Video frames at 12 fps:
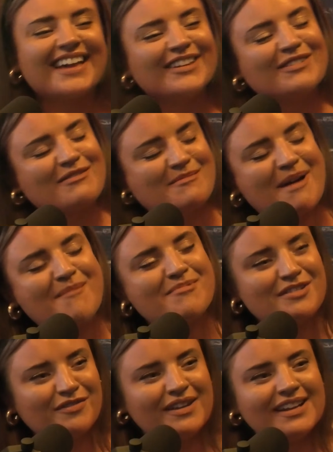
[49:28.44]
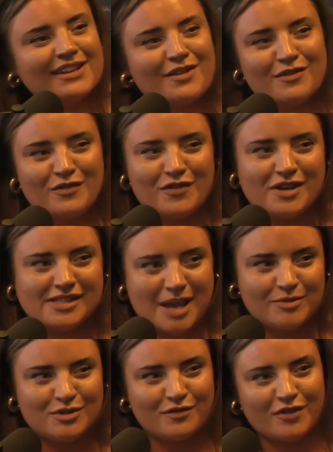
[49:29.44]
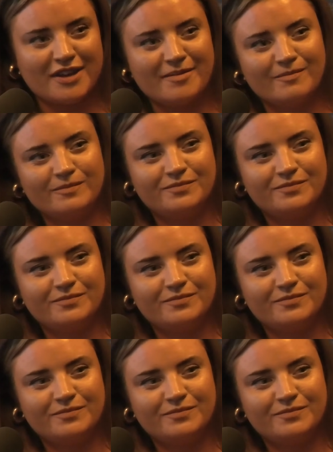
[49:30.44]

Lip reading: can you remember the feeling of your first amateur fight?